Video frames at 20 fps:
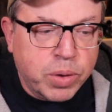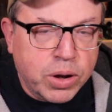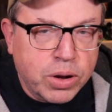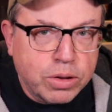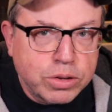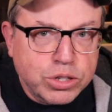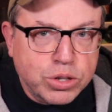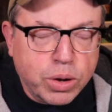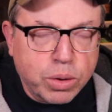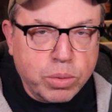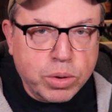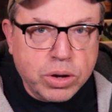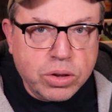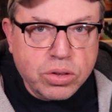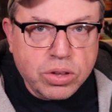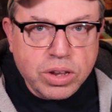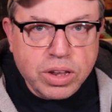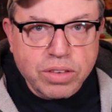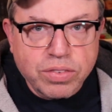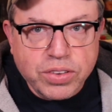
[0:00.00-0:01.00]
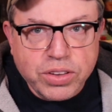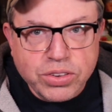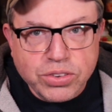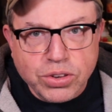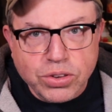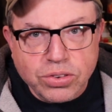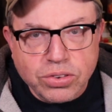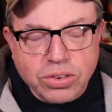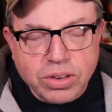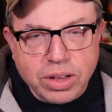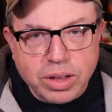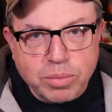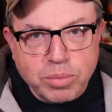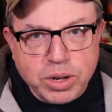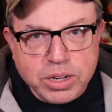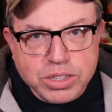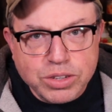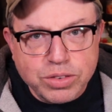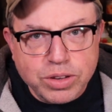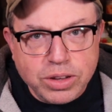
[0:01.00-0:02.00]
But also, I want to see if he's as
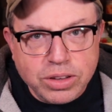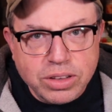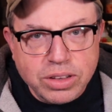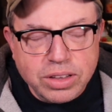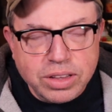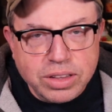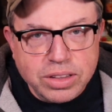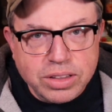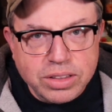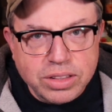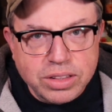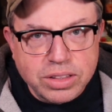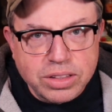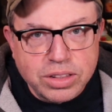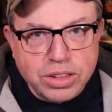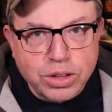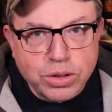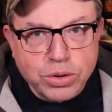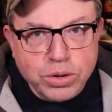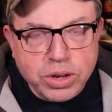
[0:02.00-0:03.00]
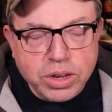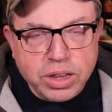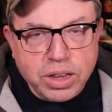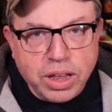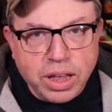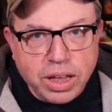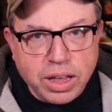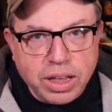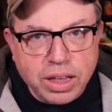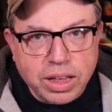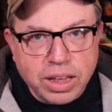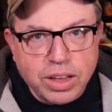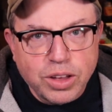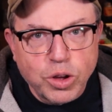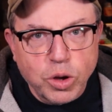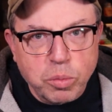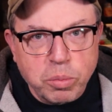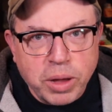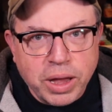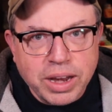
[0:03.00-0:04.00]
much of a lunatic
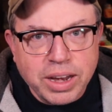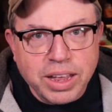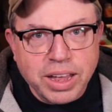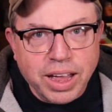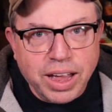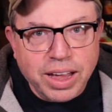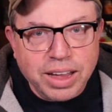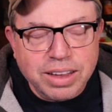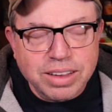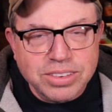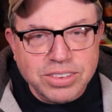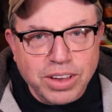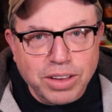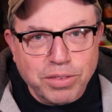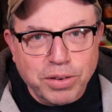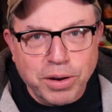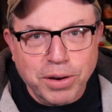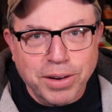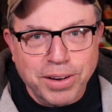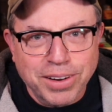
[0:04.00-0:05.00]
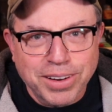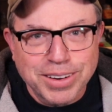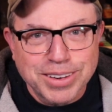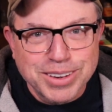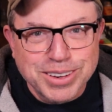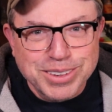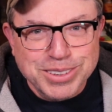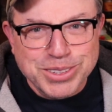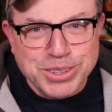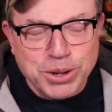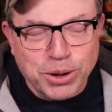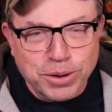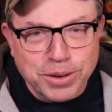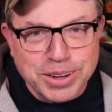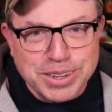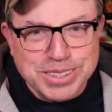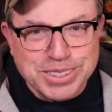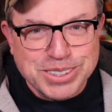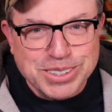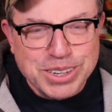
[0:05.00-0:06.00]
egomaniac as I've heard
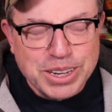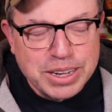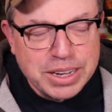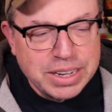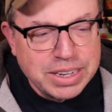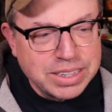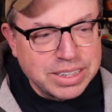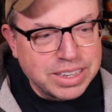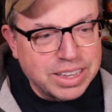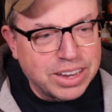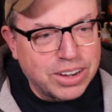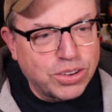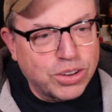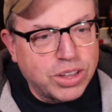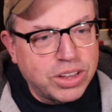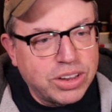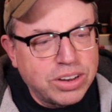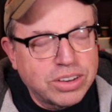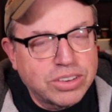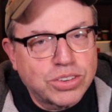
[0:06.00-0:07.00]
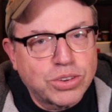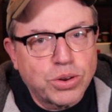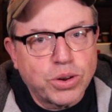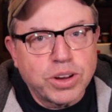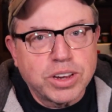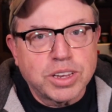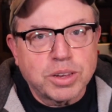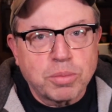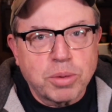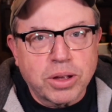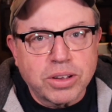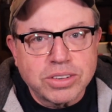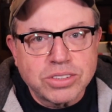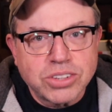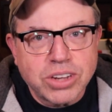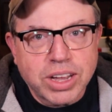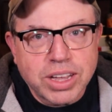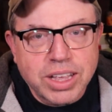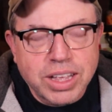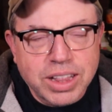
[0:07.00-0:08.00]
stories. You know, you hear stories about
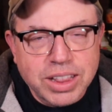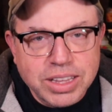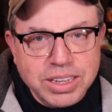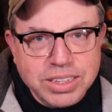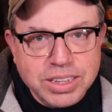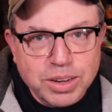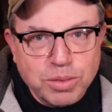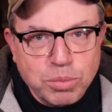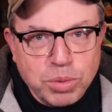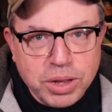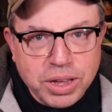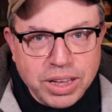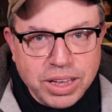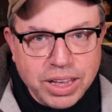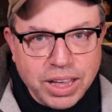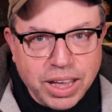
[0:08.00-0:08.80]
Jackie Gleason being